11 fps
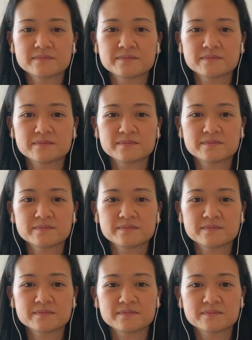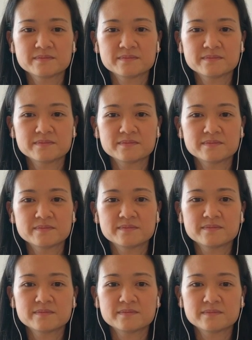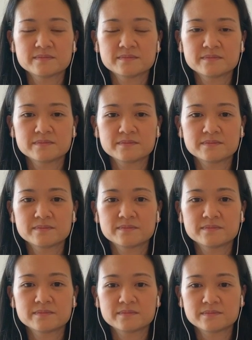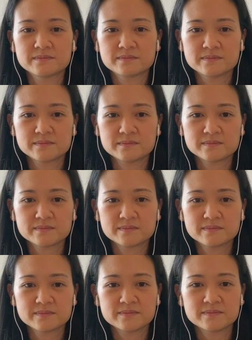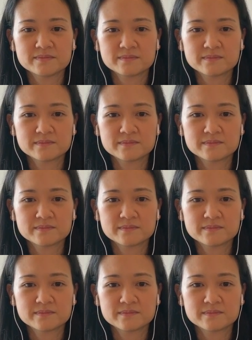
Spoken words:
[no speech]